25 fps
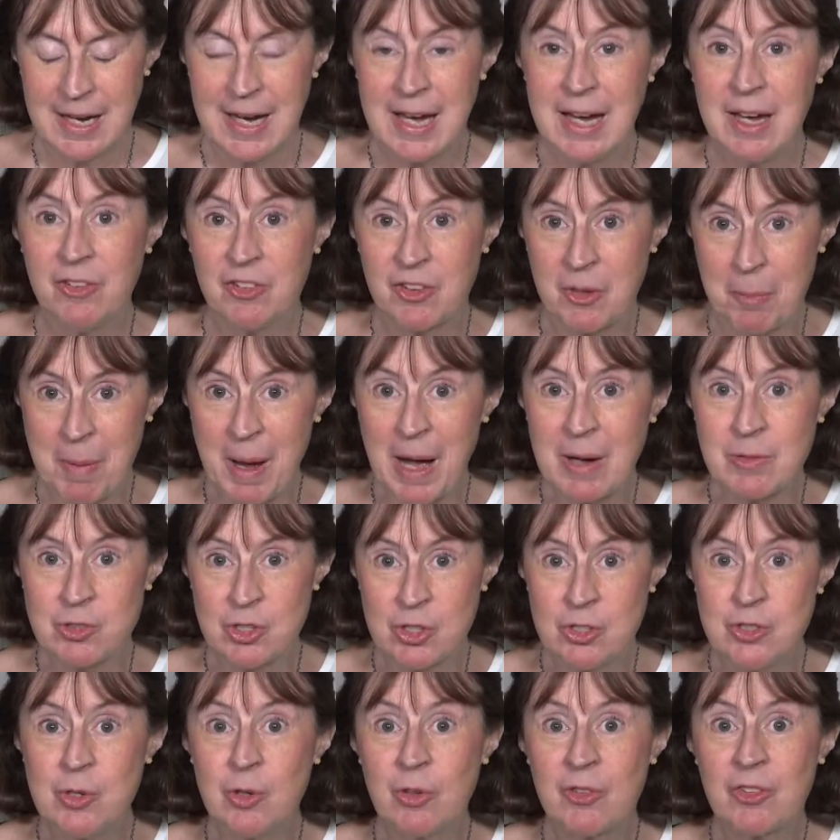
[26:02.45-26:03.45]
He's about to
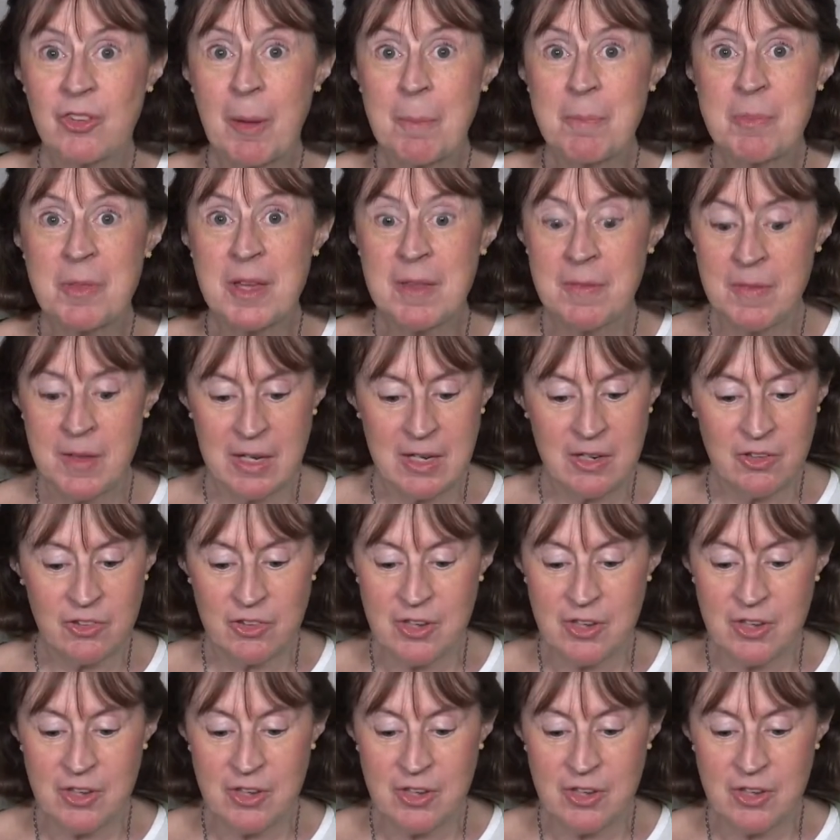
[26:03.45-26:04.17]
do something that he's